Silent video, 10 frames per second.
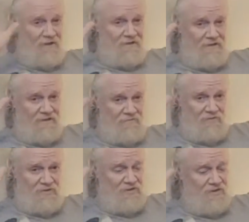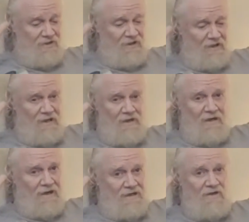at the end, which is,
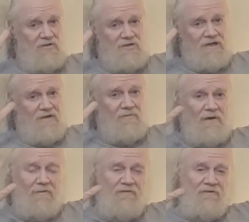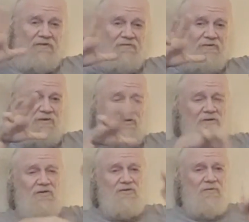I can understand, probably fearful or who
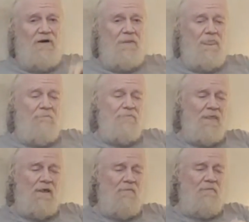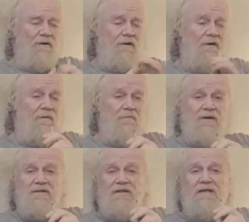knows what, but she